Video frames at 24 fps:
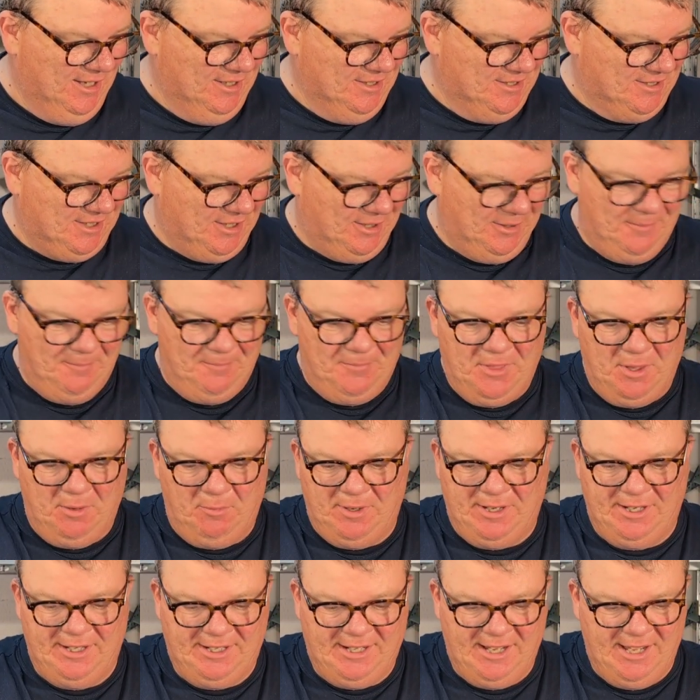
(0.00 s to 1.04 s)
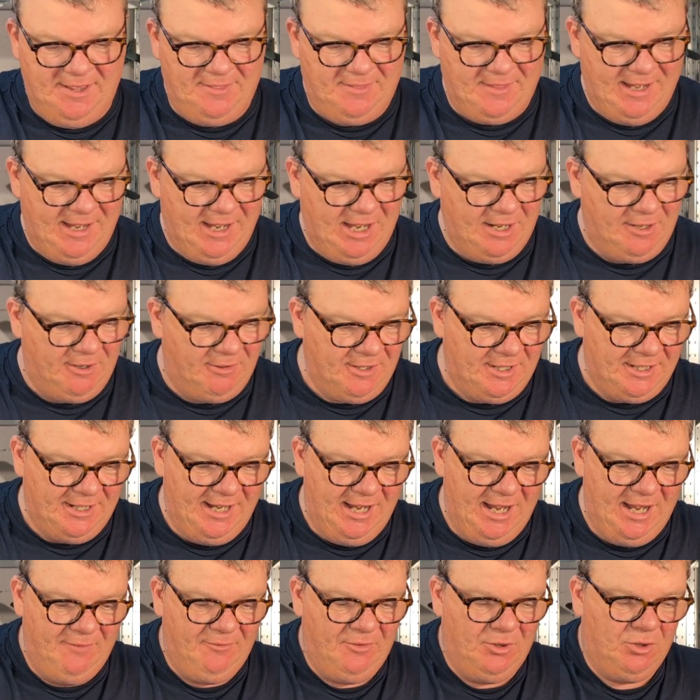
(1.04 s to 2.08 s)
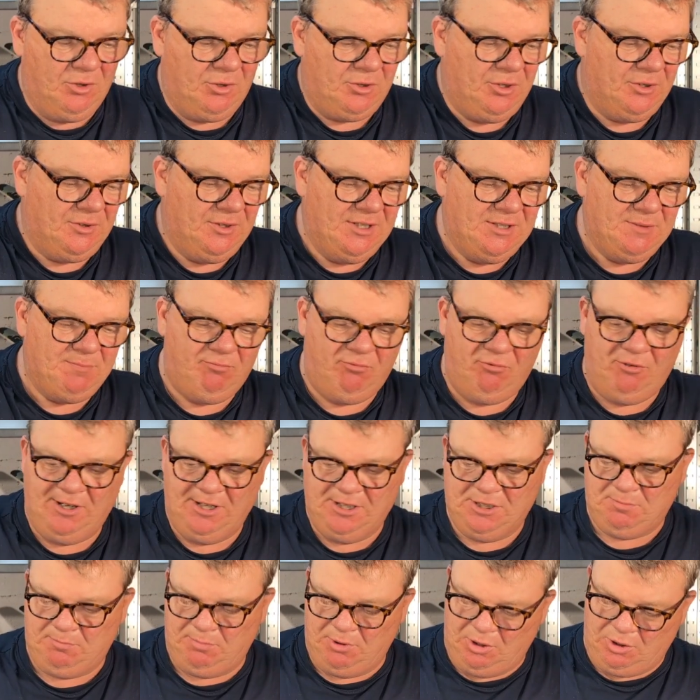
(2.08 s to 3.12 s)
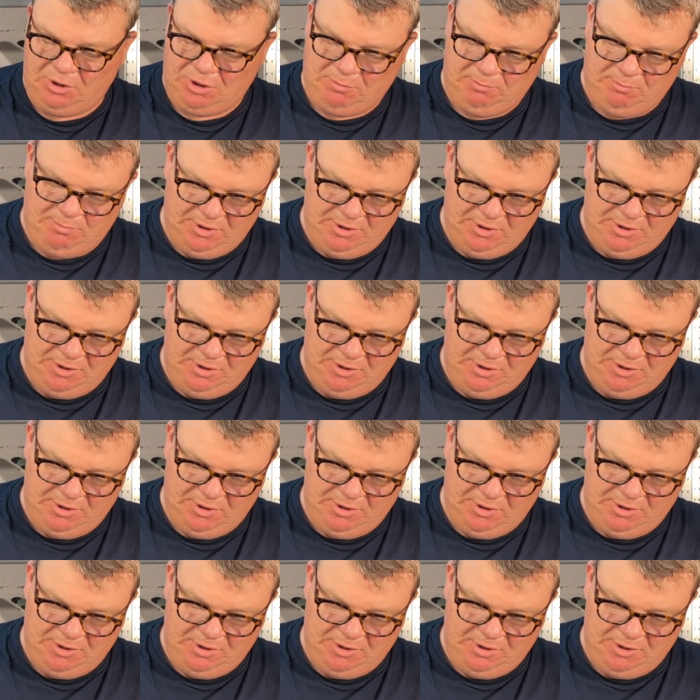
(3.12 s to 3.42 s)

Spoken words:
So we're going to get that, and I'm going to have a look at this breech block,